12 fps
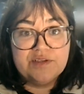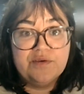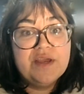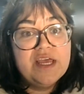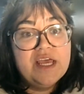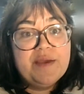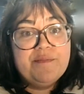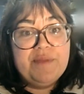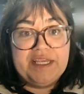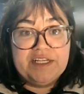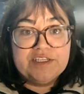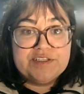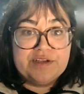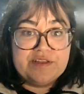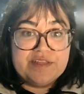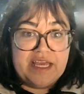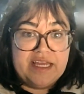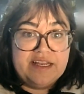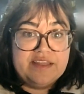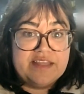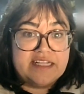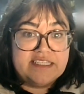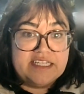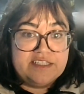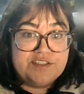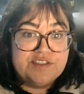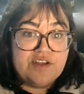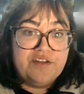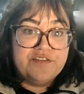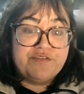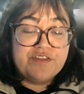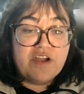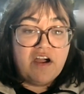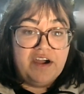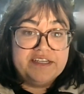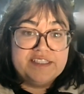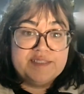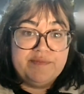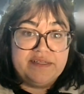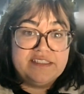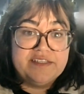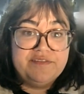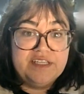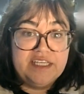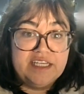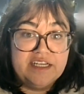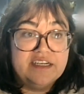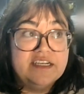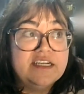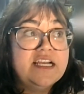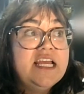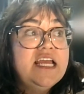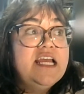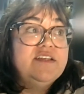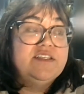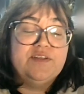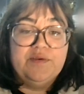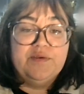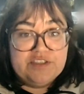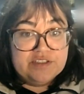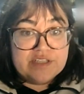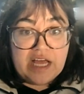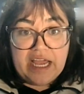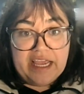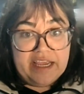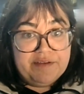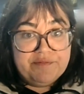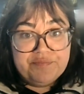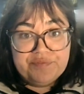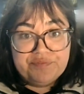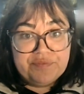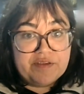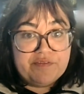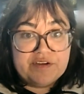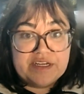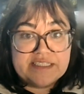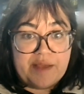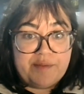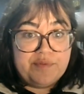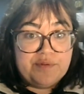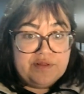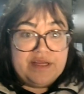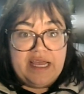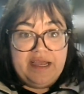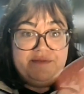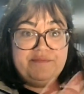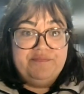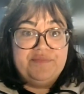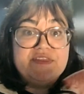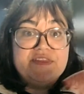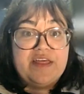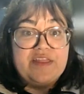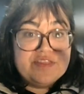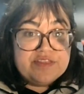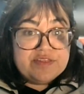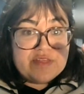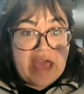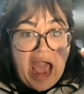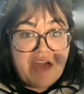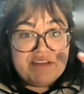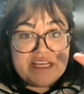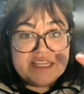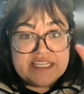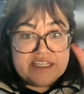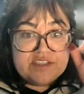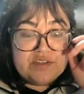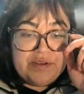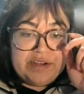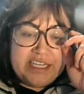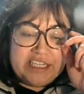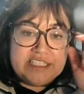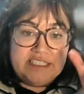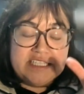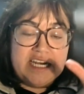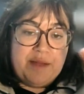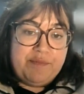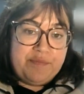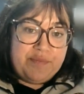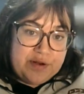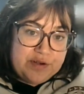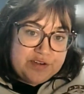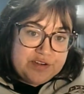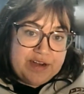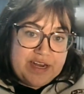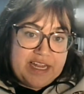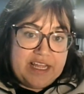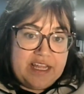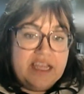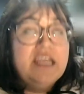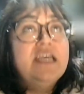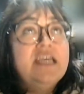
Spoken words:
So making sure that that's installed for the hottest months of the year. So July, for example, that having the solarization set up during